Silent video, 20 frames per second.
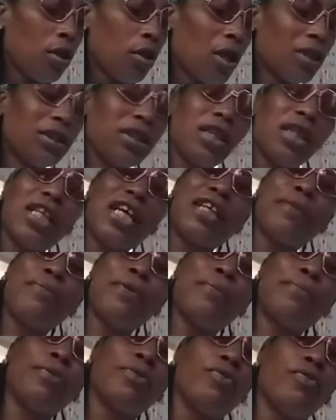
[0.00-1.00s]
I see a lot of
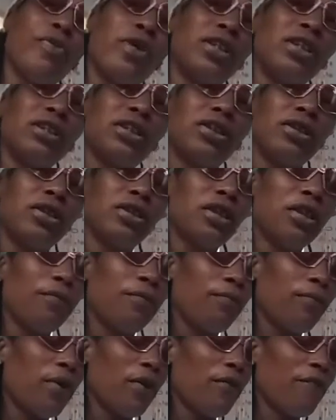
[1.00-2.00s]
people running to their
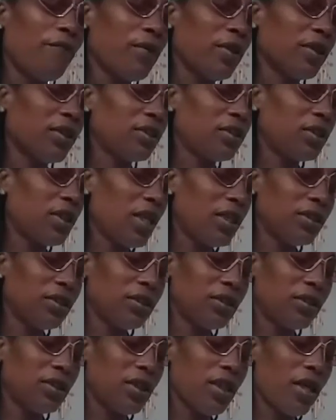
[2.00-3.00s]
motherfucking
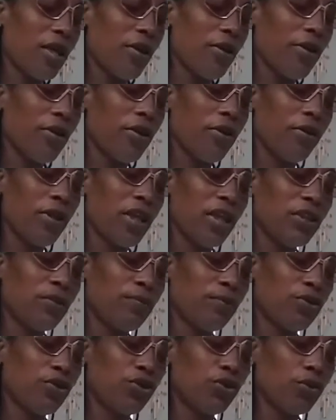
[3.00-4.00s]
destiny out here. That's
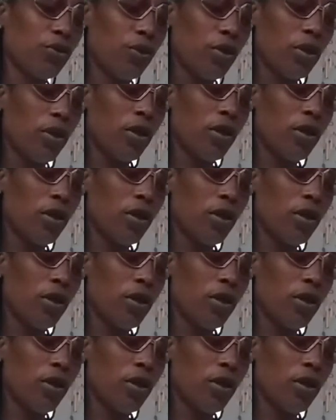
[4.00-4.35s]
for sure.